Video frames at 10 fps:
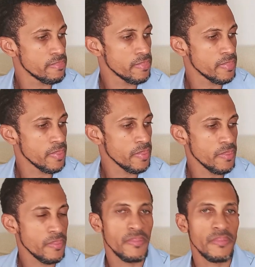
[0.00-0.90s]

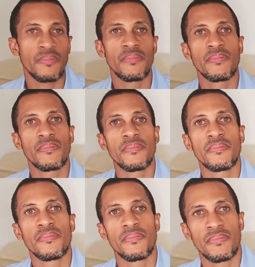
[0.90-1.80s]

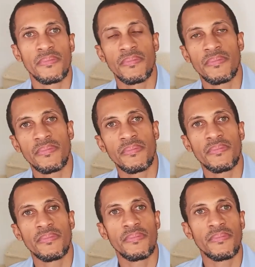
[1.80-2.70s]

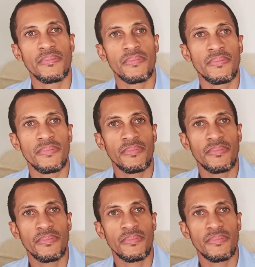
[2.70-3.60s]

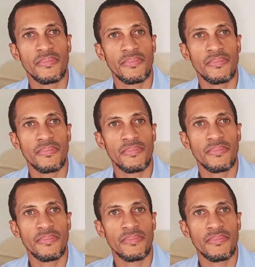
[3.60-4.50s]

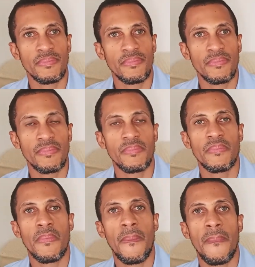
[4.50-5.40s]

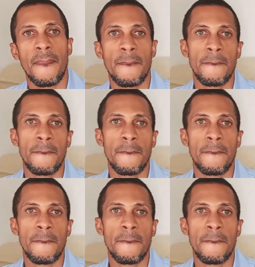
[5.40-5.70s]
[no speech]